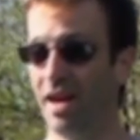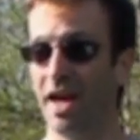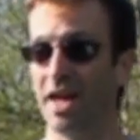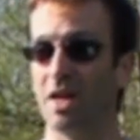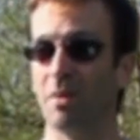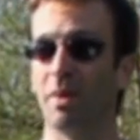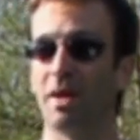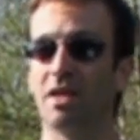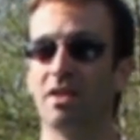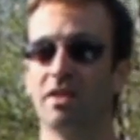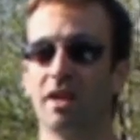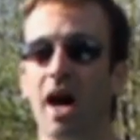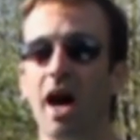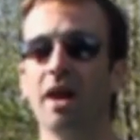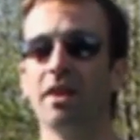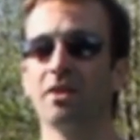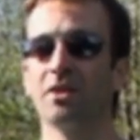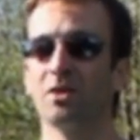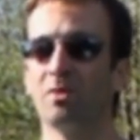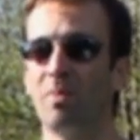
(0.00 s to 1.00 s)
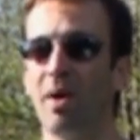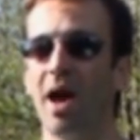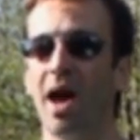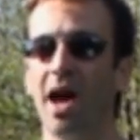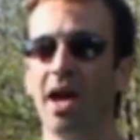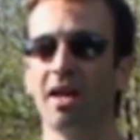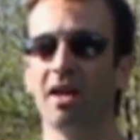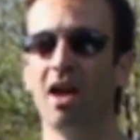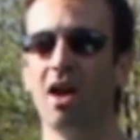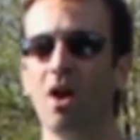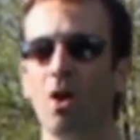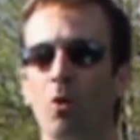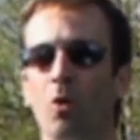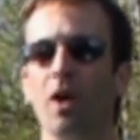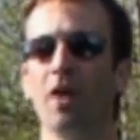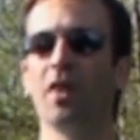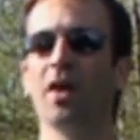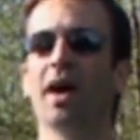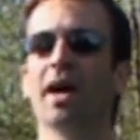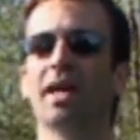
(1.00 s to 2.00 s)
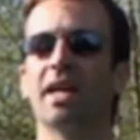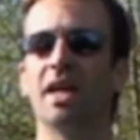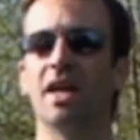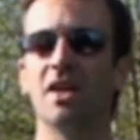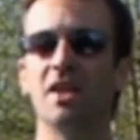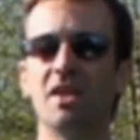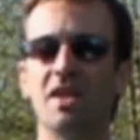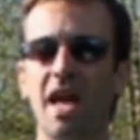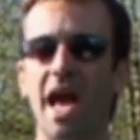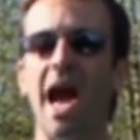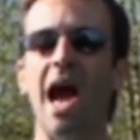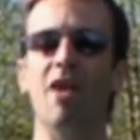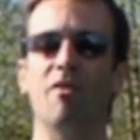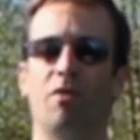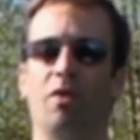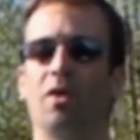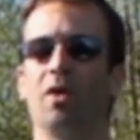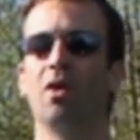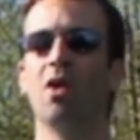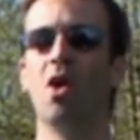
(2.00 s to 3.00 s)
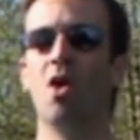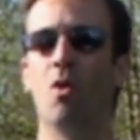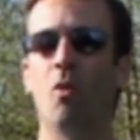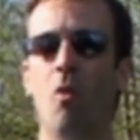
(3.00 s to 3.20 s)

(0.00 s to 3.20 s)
and a McDonald's bag with a cadaver